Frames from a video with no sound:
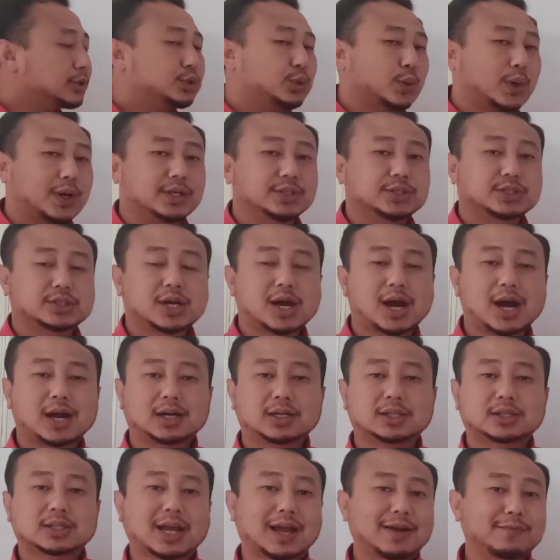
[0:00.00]
joints are
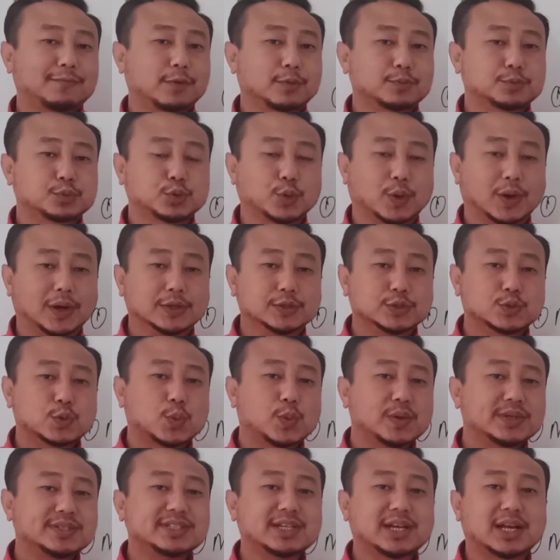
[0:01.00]
the type of joints
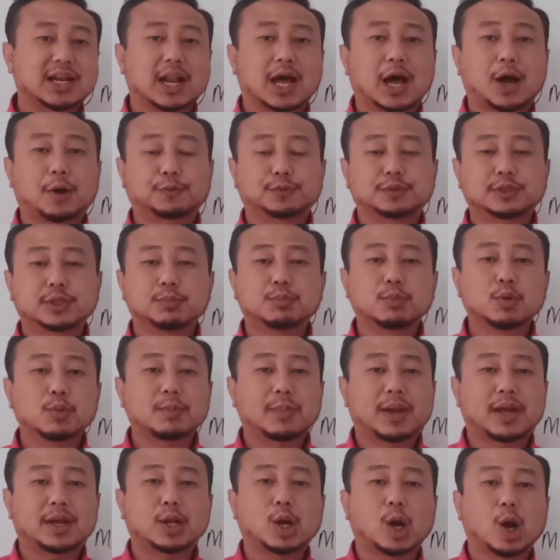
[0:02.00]
which allow the
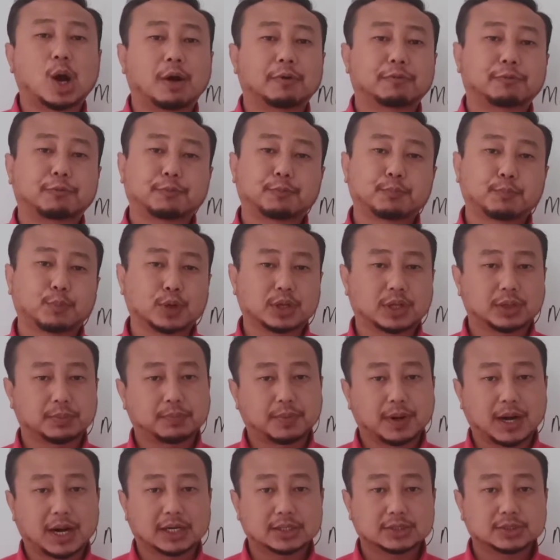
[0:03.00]
movement of body
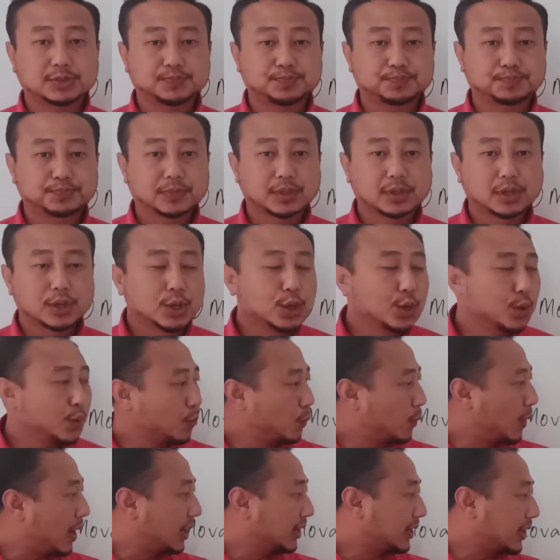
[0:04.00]
parts,
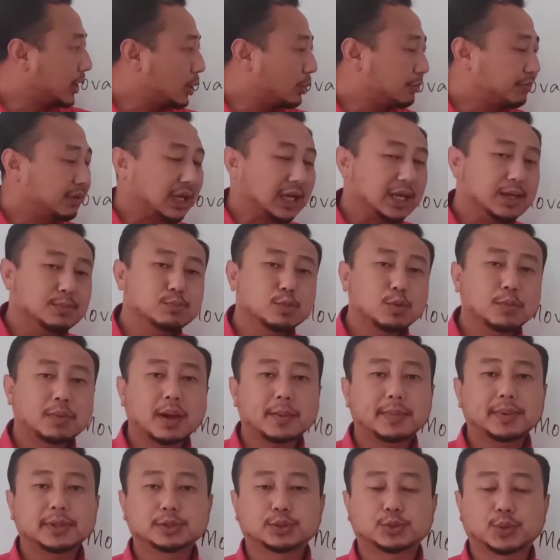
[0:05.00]
while the other
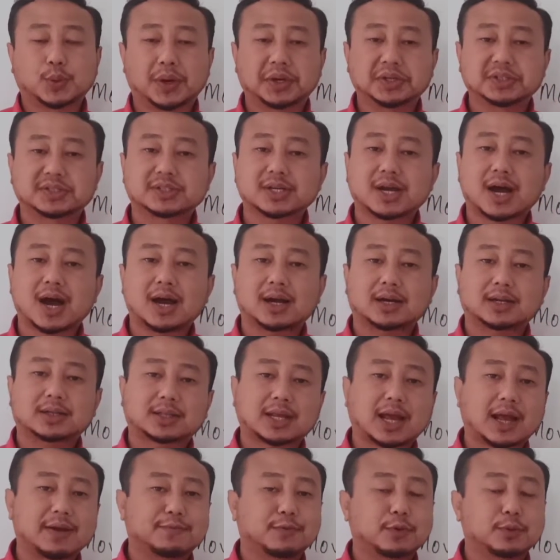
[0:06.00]
immovable joints are the
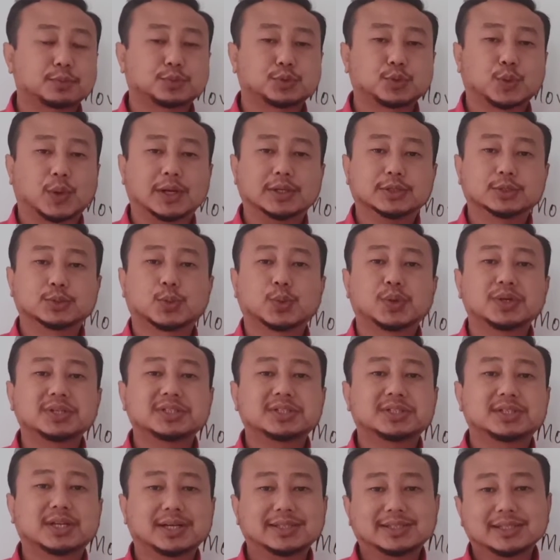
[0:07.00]
type of joints
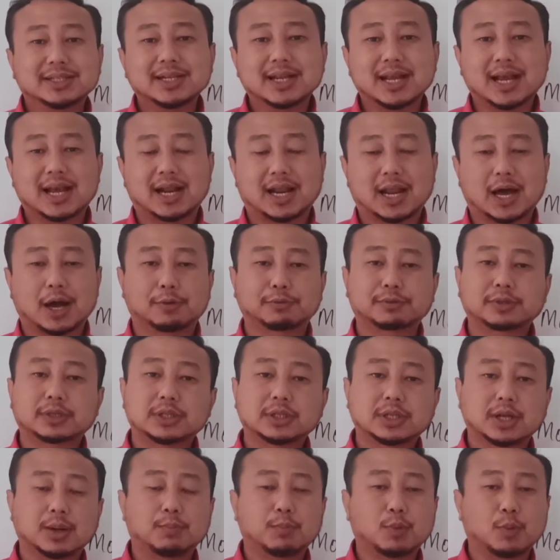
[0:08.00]
which doesn't allow
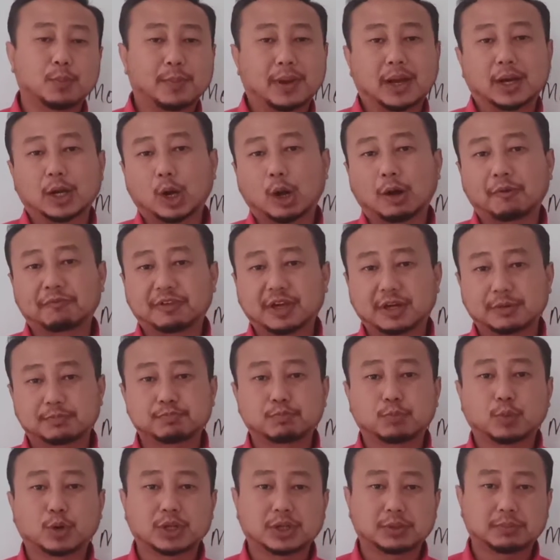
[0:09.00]
the movement of
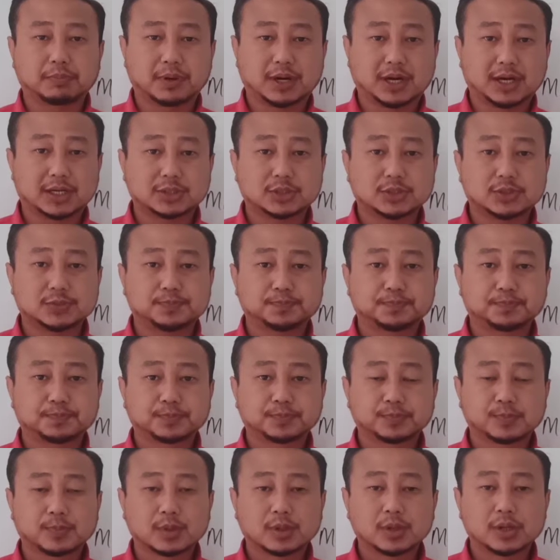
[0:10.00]
that body parts.
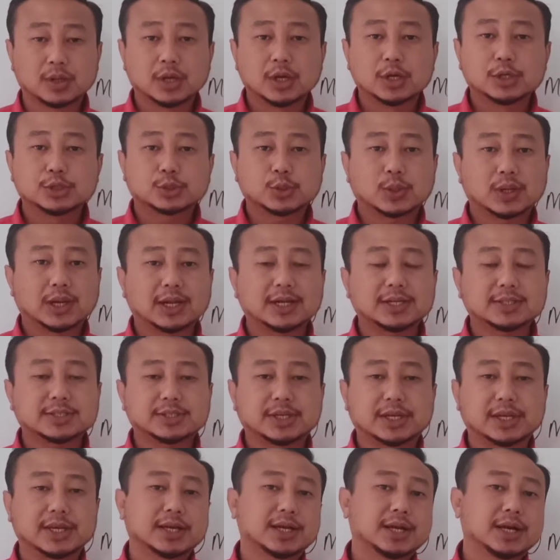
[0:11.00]
So let us
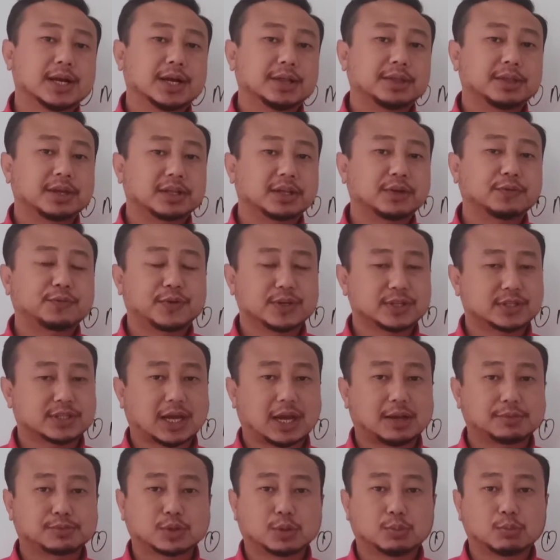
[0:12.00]
see the different
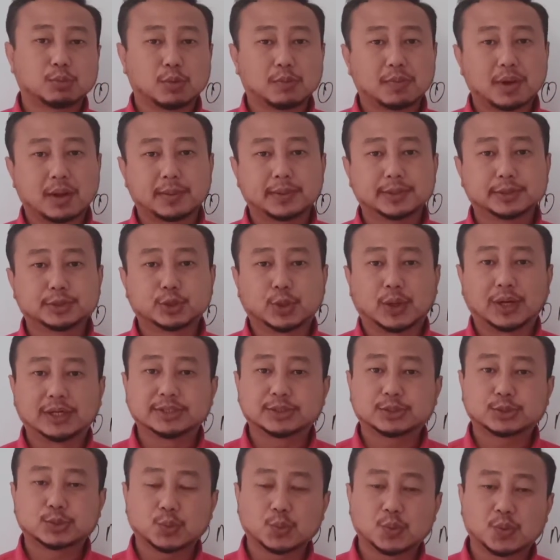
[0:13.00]
types of movable
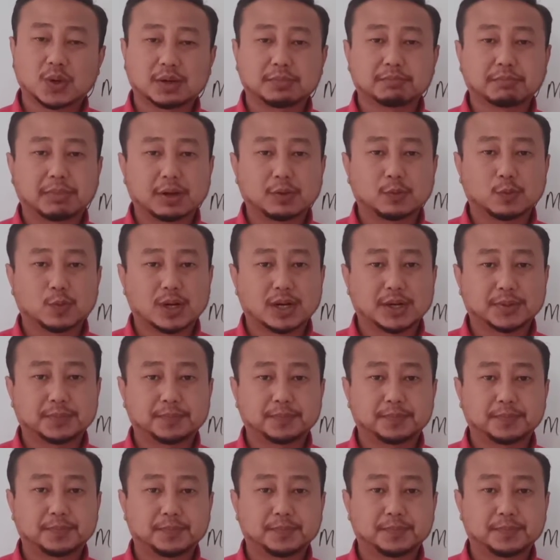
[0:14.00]
joints one by one.